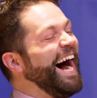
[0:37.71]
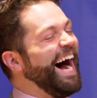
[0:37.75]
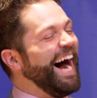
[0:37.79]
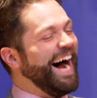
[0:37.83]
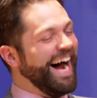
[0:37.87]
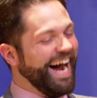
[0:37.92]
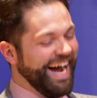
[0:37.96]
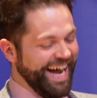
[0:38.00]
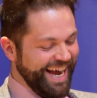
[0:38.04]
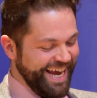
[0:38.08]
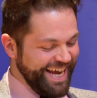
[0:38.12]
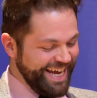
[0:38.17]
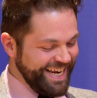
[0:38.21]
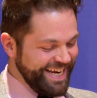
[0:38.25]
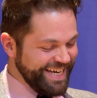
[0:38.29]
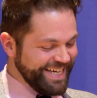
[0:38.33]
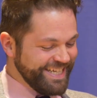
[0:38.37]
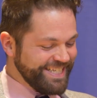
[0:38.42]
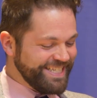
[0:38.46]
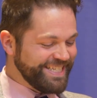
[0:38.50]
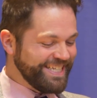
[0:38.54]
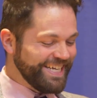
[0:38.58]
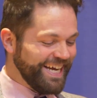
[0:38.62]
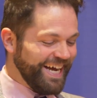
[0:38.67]
uh, it,
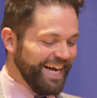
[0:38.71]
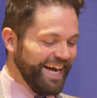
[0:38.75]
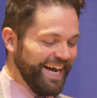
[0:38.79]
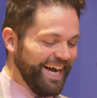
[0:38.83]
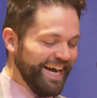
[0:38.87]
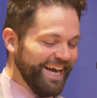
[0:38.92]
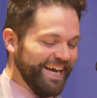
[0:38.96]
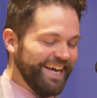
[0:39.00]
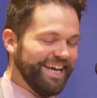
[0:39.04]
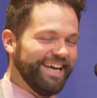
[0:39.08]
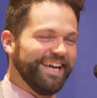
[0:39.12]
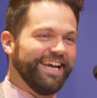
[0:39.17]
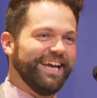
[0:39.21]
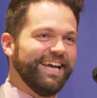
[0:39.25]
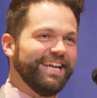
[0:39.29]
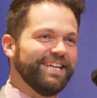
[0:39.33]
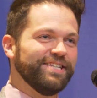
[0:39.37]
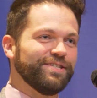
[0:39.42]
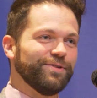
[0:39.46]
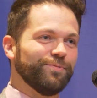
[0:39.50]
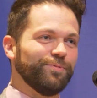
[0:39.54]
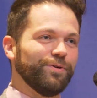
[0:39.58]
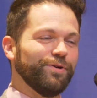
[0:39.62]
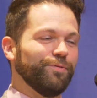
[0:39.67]
is, uh, it
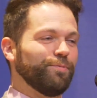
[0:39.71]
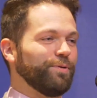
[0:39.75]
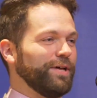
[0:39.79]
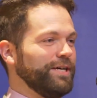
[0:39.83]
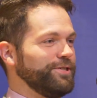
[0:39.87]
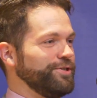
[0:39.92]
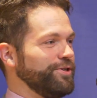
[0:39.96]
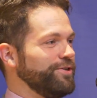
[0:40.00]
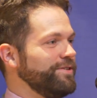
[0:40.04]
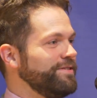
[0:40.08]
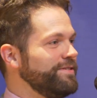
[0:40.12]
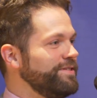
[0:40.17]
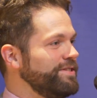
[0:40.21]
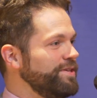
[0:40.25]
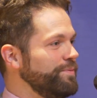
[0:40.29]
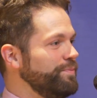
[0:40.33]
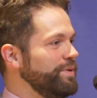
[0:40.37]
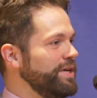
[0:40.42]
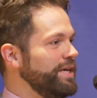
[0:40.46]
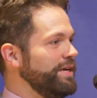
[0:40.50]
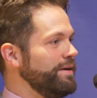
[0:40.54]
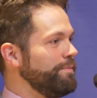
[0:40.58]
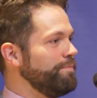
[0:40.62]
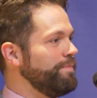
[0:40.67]
is a real pleasure to
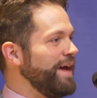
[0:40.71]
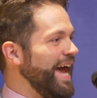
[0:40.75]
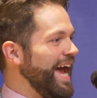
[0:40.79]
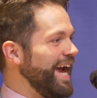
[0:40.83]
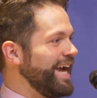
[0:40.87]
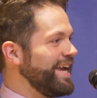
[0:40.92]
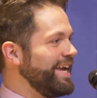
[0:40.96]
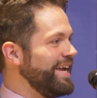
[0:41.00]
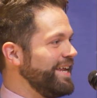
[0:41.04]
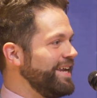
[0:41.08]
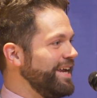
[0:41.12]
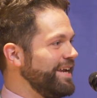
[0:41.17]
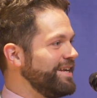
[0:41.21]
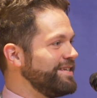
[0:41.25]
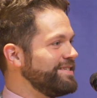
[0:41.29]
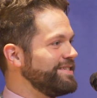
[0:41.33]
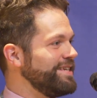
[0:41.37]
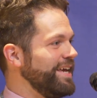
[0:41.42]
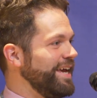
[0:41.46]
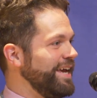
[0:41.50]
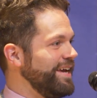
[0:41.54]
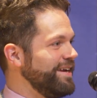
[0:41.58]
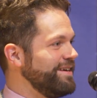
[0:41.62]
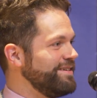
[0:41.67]
be back at
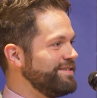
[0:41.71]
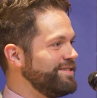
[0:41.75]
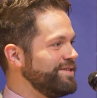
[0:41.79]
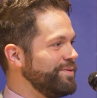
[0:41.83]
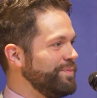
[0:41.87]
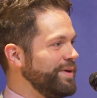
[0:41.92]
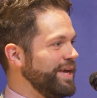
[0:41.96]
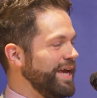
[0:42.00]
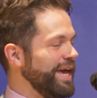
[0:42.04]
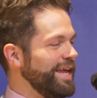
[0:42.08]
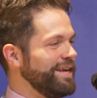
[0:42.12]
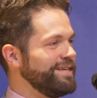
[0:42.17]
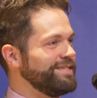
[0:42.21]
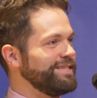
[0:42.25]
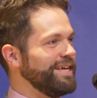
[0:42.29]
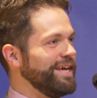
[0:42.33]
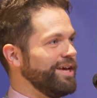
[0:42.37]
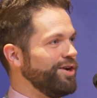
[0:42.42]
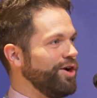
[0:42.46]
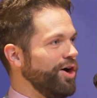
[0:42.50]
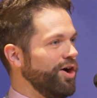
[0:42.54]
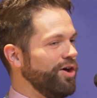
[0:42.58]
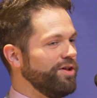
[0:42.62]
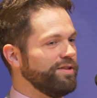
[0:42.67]
NSA, to be at NSA
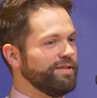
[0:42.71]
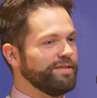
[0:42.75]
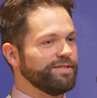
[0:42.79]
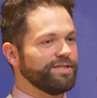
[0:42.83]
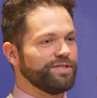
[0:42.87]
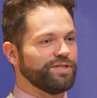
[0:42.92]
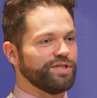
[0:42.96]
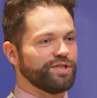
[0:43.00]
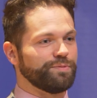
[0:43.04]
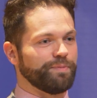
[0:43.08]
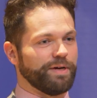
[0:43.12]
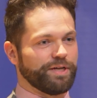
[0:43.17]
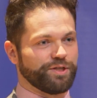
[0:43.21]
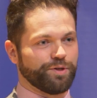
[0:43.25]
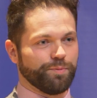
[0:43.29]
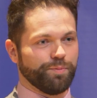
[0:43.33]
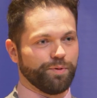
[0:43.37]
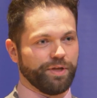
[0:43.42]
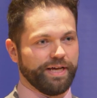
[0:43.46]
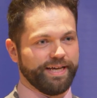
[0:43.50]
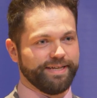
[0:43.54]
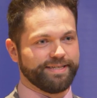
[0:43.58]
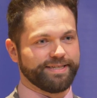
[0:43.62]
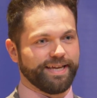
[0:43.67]
at all. This is a special
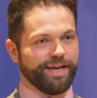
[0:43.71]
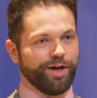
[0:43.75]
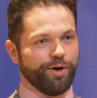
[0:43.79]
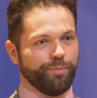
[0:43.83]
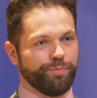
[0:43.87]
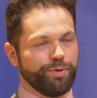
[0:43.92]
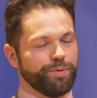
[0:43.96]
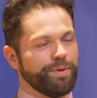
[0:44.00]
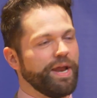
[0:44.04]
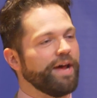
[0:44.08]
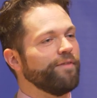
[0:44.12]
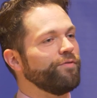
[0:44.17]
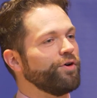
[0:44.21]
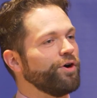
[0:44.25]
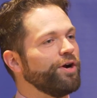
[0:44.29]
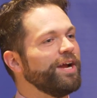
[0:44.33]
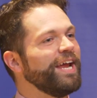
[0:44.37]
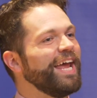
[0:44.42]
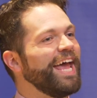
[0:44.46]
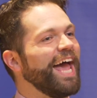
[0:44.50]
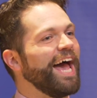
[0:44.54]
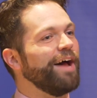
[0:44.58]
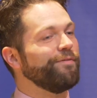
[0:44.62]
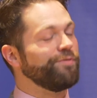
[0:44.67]
place. I hope you never,
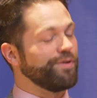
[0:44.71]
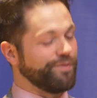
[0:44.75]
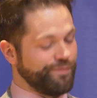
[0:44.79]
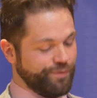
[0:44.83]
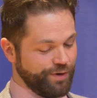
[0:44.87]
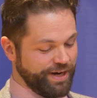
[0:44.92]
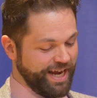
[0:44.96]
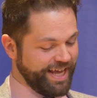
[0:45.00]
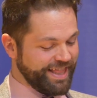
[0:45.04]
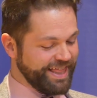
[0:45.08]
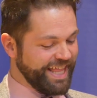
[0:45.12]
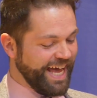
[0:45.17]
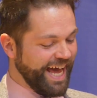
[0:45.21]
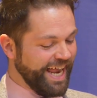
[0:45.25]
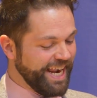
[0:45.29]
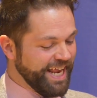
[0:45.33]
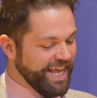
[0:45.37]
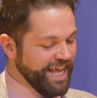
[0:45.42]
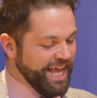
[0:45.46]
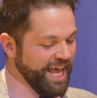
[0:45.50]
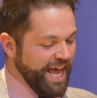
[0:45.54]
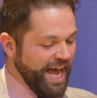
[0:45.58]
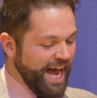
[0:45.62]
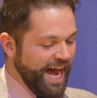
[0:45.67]
ever forget that.
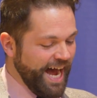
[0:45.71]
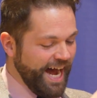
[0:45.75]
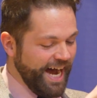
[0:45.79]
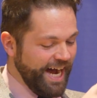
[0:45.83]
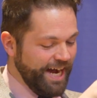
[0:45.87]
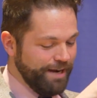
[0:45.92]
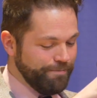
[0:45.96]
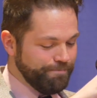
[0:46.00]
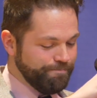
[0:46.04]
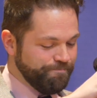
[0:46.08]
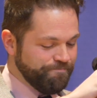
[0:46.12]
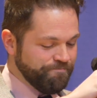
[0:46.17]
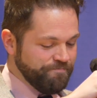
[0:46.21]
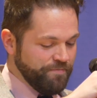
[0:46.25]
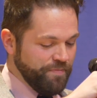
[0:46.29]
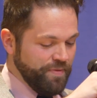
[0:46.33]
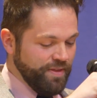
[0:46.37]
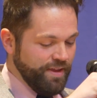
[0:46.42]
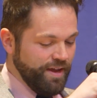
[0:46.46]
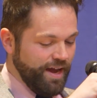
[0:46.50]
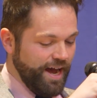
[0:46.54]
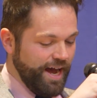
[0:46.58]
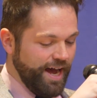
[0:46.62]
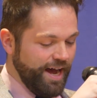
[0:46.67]
Um,
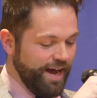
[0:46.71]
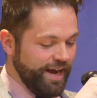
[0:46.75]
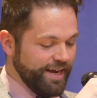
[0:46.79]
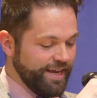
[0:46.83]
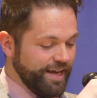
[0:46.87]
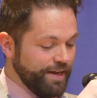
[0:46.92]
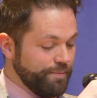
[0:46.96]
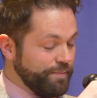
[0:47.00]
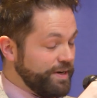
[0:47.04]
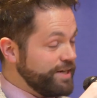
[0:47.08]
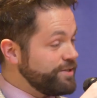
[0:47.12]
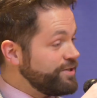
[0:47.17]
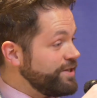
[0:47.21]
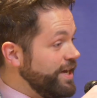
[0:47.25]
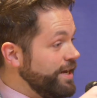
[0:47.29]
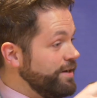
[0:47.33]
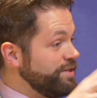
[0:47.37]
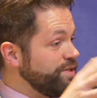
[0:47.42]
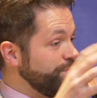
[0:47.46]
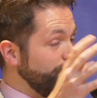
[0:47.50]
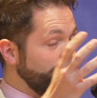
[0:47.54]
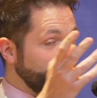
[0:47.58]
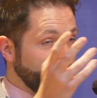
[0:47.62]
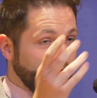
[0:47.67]
uh, again, my
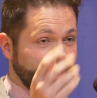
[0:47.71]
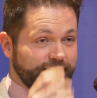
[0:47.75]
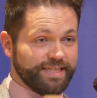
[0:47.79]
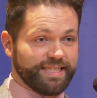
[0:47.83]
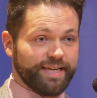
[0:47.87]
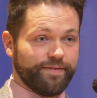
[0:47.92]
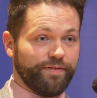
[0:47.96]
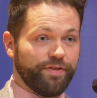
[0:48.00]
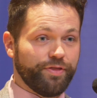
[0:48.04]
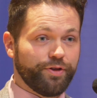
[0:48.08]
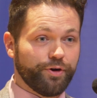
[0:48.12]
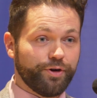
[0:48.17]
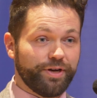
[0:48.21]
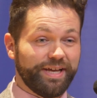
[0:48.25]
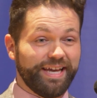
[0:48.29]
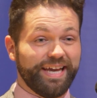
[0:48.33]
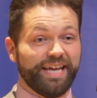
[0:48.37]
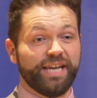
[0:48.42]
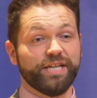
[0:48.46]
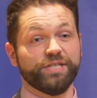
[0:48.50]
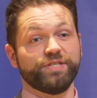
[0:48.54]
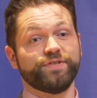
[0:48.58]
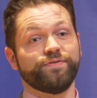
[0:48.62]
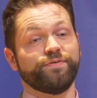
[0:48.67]
recital tomorrow night, 7.30.
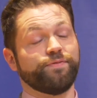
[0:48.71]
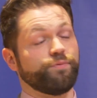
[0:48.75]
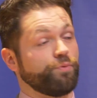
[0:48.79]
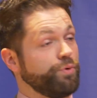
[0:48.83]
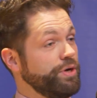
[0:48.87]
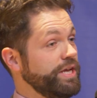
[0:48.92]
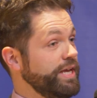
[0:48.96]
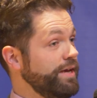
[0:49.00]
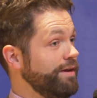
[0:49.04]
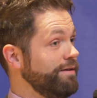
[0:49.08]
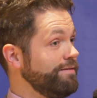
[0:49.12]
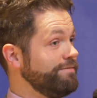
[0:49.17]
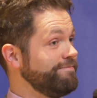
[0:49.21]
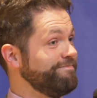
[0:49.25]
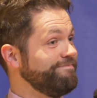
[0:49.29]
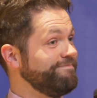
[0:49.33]
It is free,